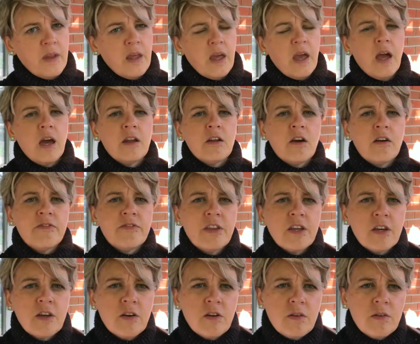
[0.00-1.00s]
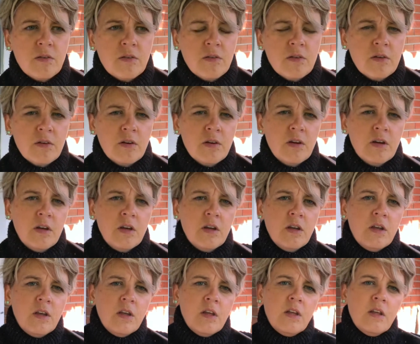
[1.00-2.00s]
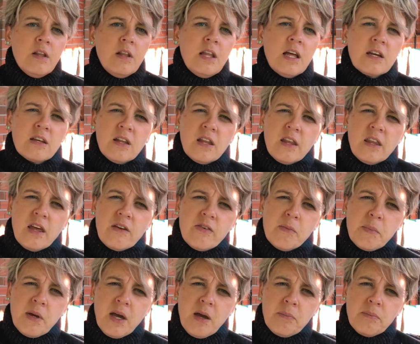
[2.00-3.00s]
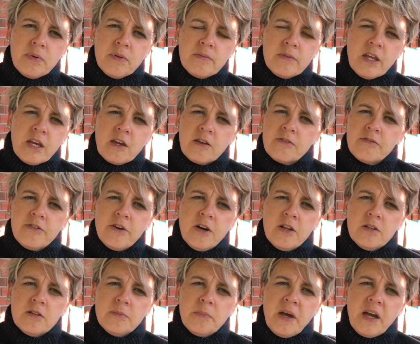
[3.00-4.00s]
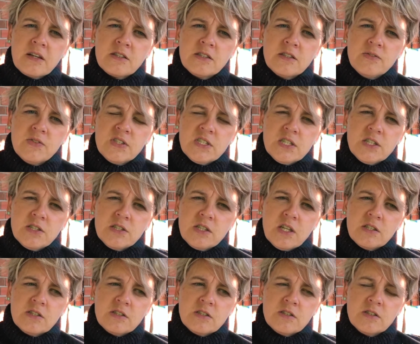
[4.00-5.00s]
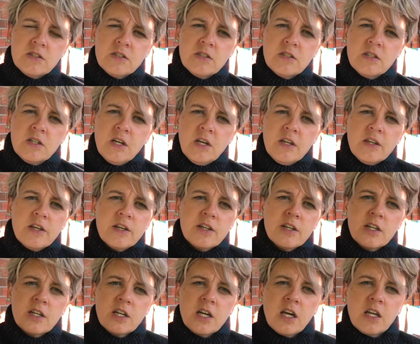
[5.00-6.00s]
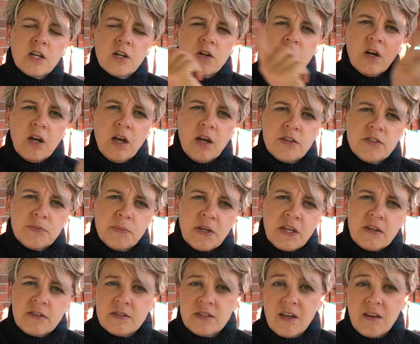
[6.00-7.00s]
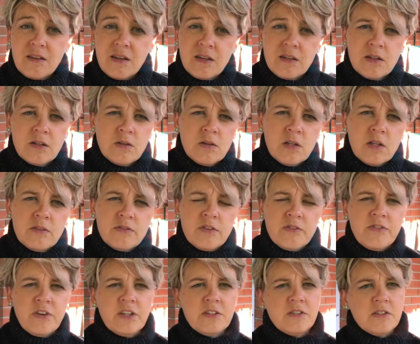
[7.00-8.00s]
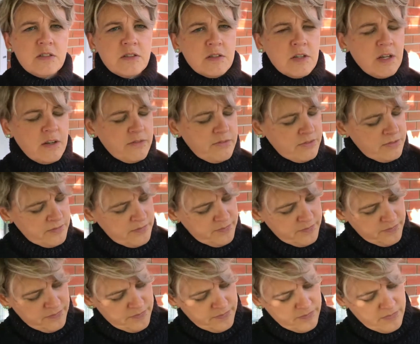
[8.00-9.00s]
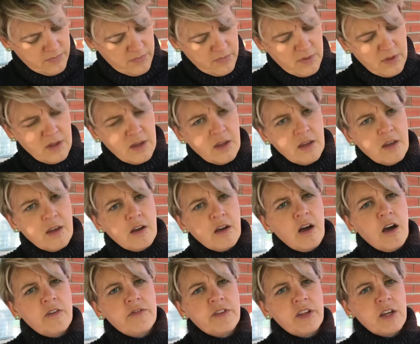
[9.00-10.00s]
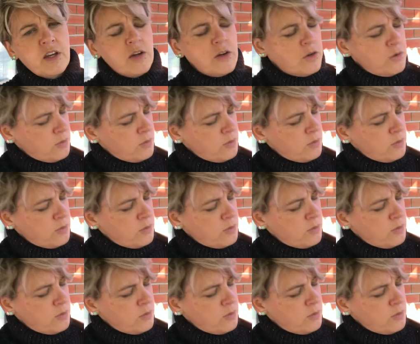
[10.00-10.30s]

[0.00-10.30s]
And off they go. Luckily they have a map. They can follow back to the visitor center. They're going to cut across because now they know all of the fences are off. Off they go.